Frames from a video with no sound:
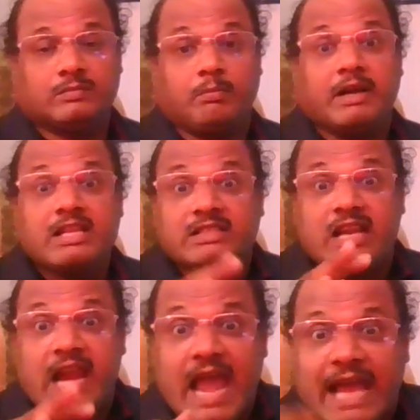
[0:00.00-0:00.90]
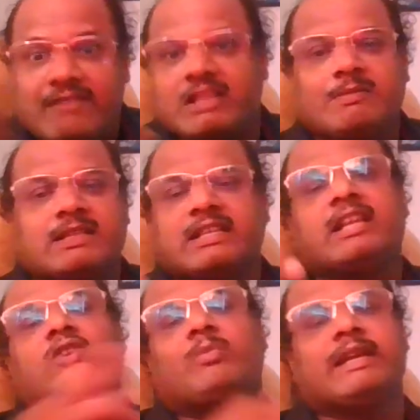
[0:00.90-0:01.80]
but in language basically
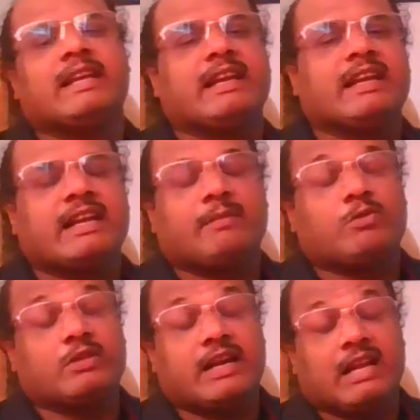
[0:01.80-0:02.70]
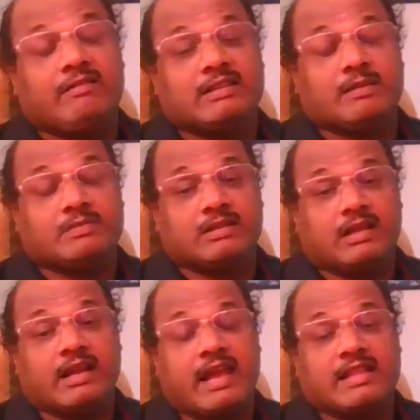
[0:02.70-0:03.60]
nobody can get up to that level
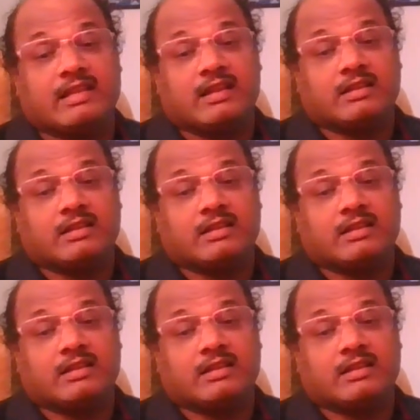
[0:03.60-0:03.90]
and